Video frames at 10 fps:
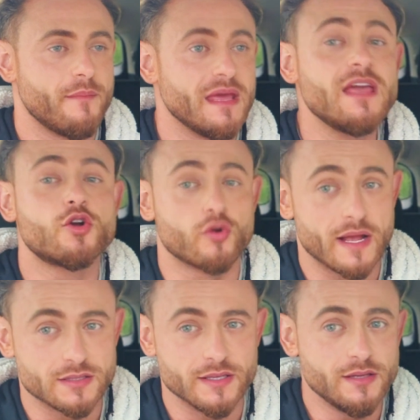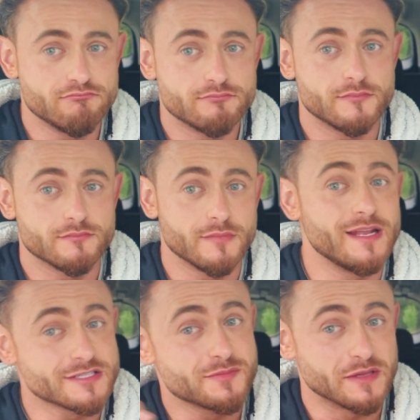incorrectly
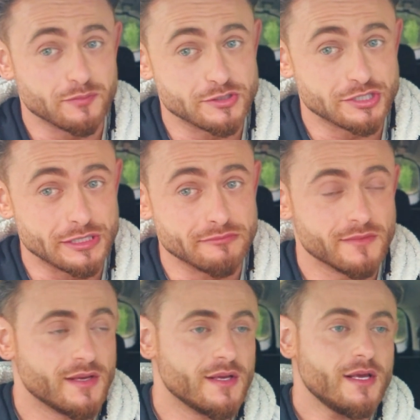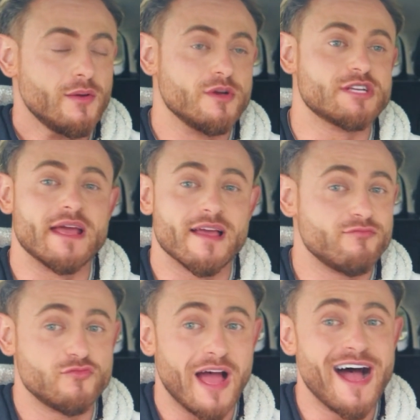in a Smith machine, which I
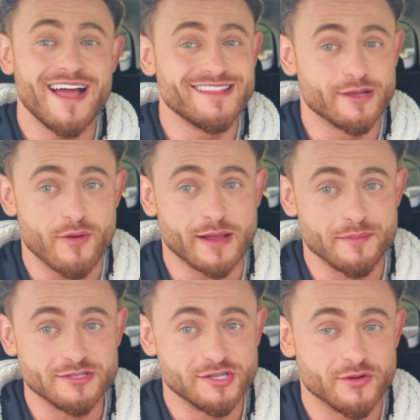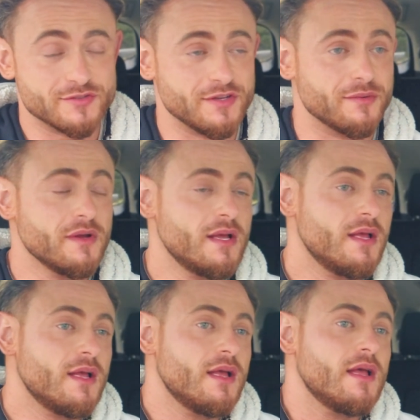highly recommend you don't do,
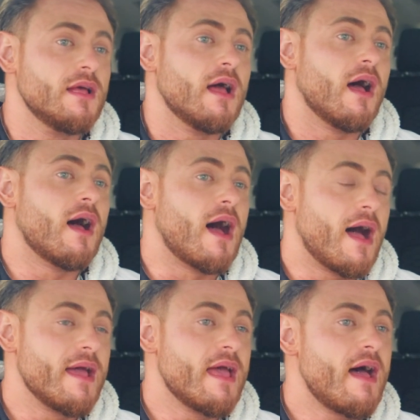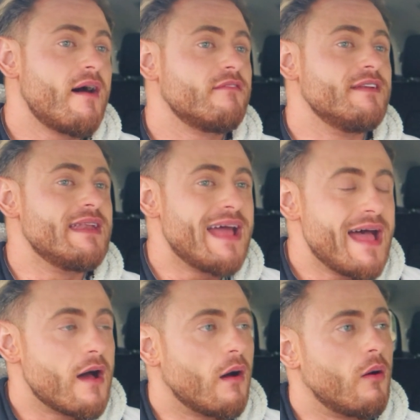I have,
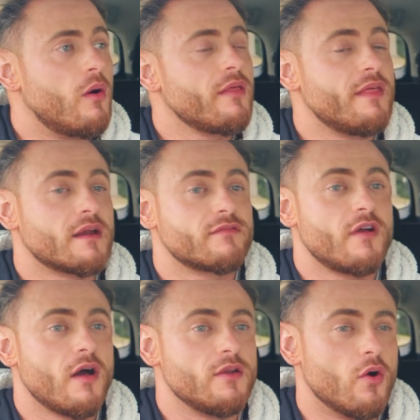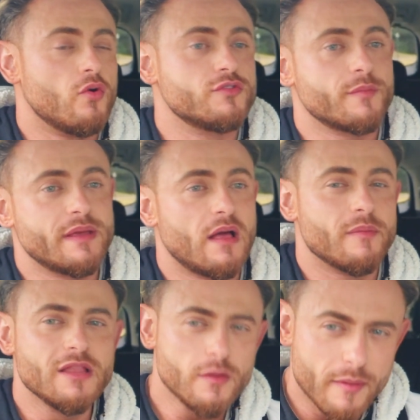now that I've gotten older, become
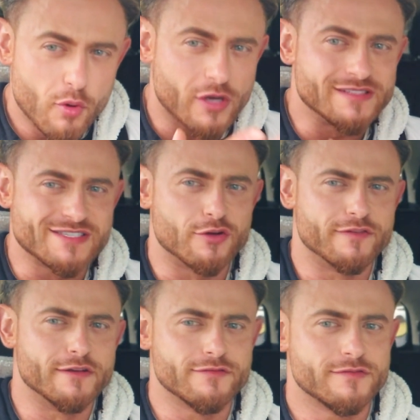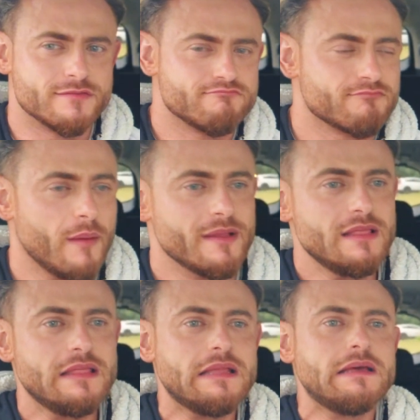a little bit more conservative. I'm a
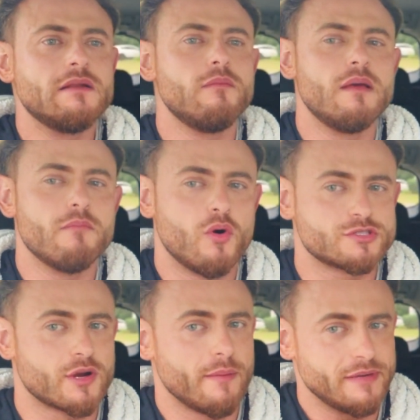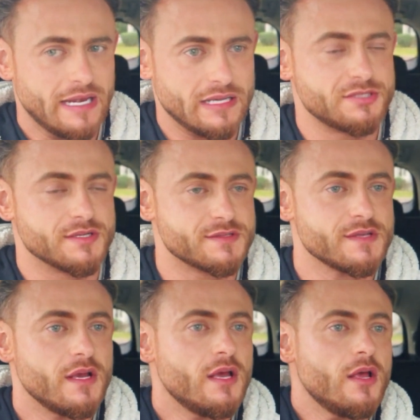little bit more trepidatious
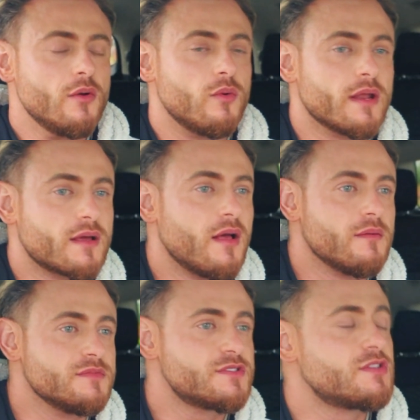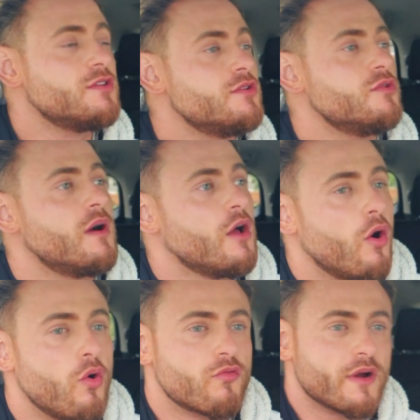when it comes to
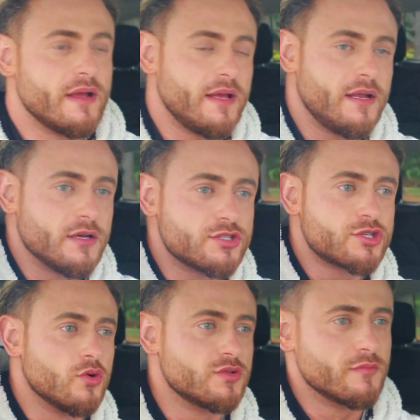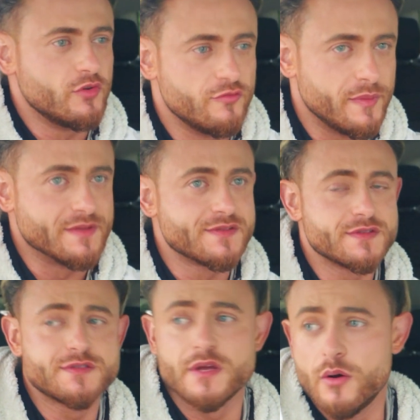overhead shoulder movements.
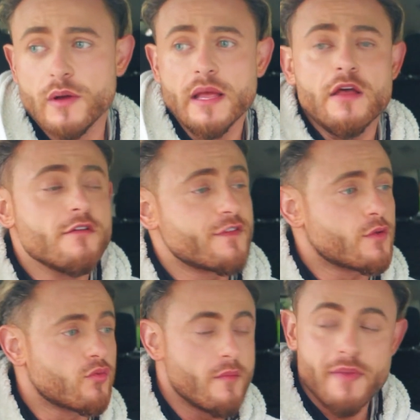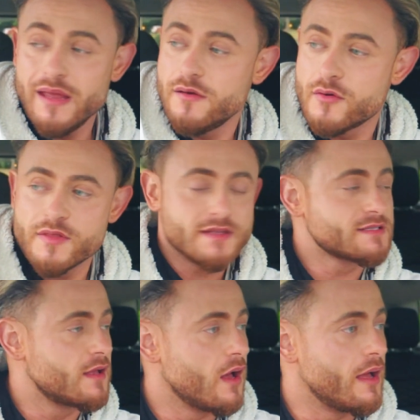So for the remainder of this
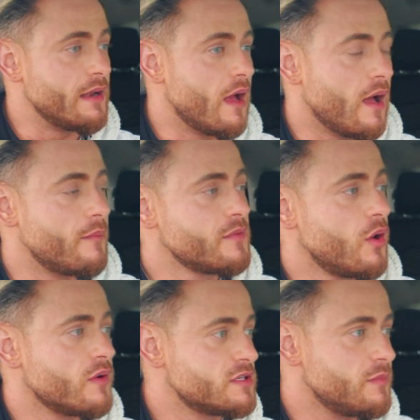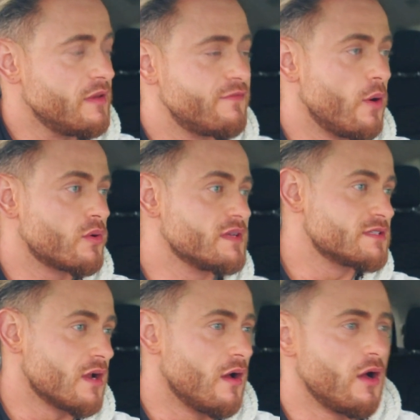cut, I'm going to be
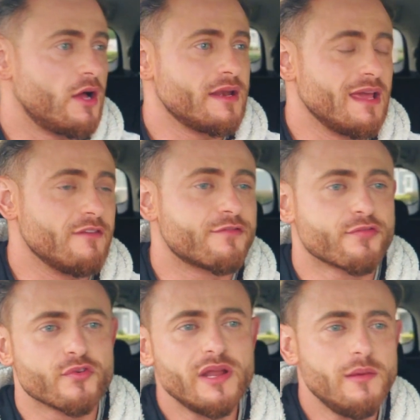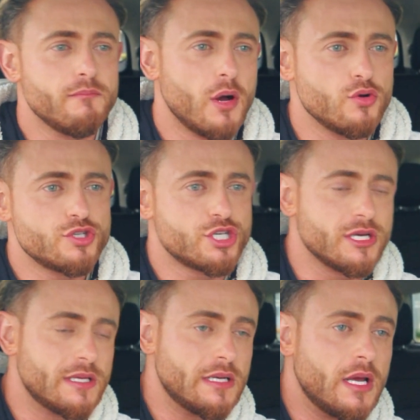focused on a free
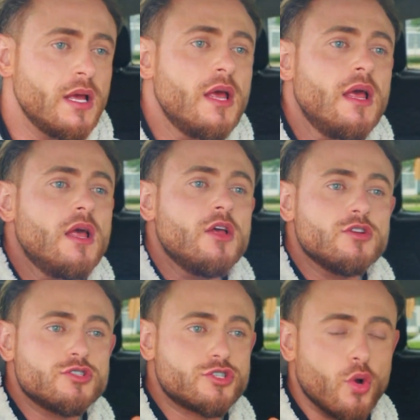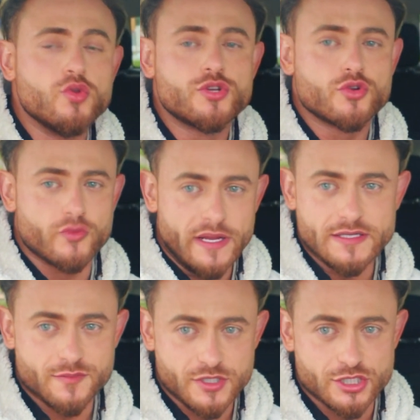motion shoulder
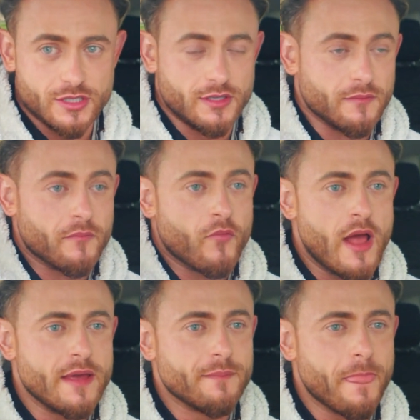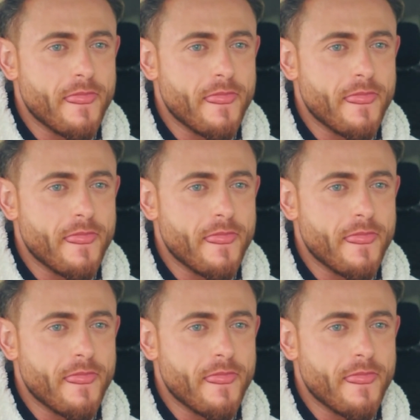raise machine, right?